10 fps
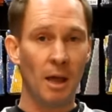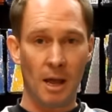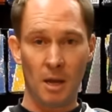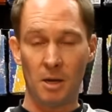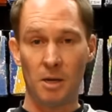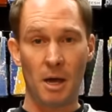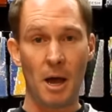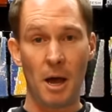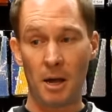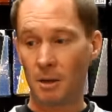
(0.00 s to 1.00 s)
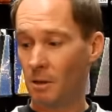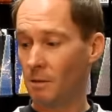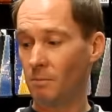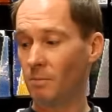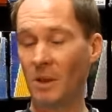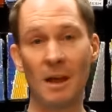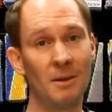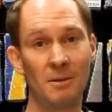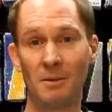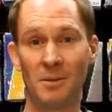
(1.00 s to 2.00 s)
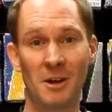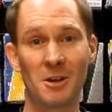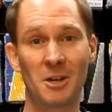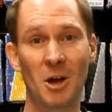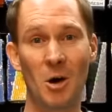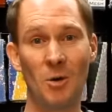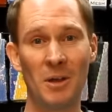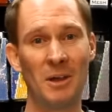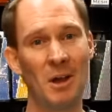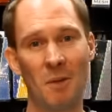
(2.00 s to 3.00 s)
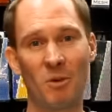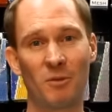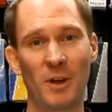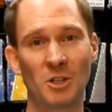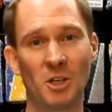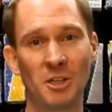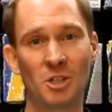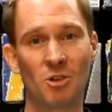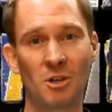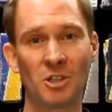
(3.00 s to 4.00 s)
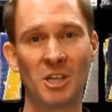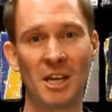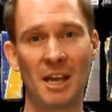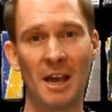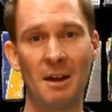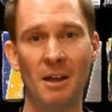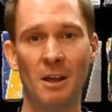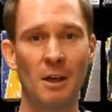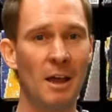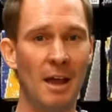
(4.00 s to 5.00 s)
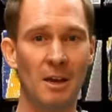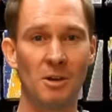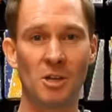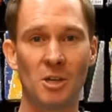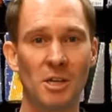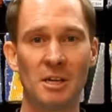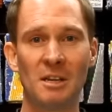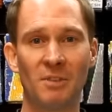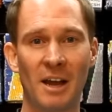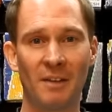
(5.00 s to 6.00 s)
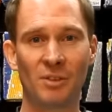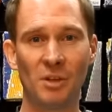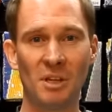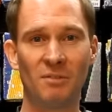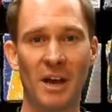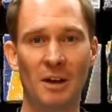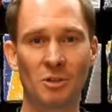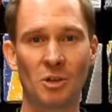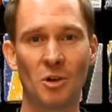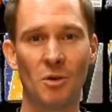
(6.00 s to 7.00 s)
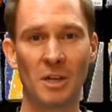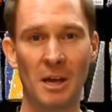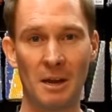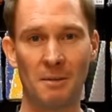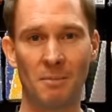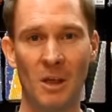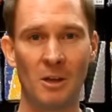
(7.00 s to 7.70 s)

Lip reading: And there you go. A professionally strung stick head, and you didn't even have to leave the house to go and get it.